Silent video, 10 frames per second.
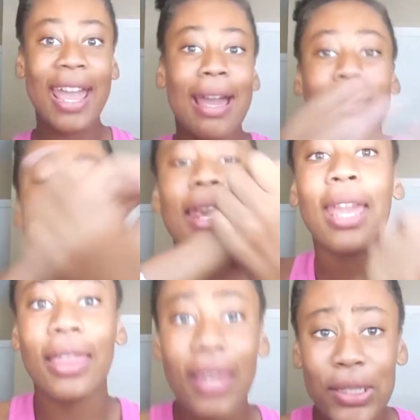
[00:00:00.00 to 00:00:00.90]
And
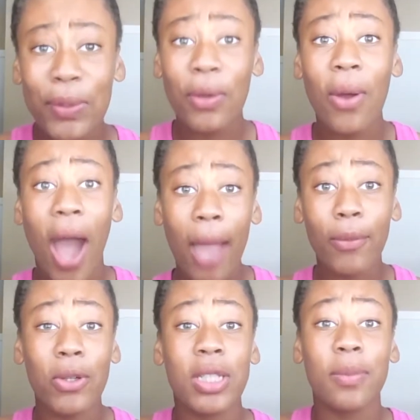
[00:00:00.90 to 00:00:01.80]
in this video,
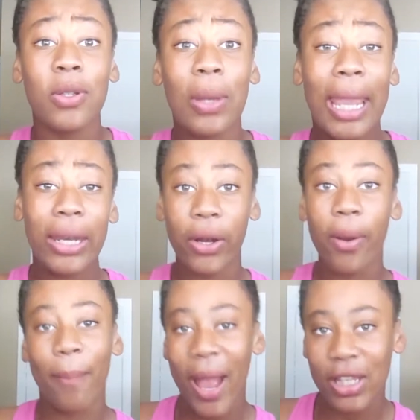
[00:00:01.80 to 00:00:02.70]
I'm going to be doing
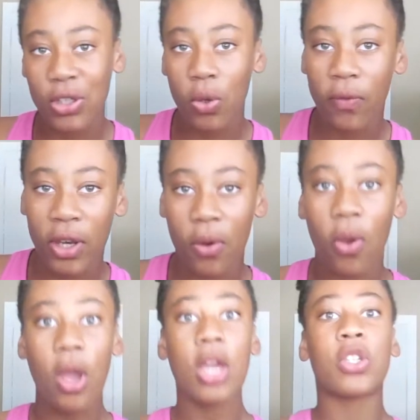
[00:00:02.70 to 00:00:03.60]
another back to school
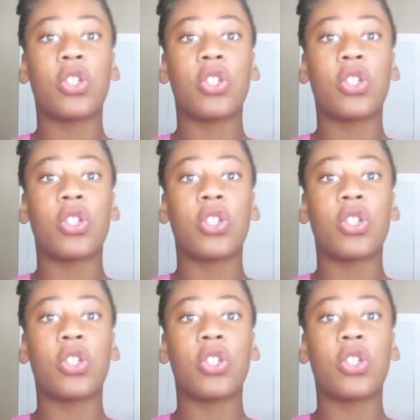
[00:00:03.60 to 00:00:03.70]
video.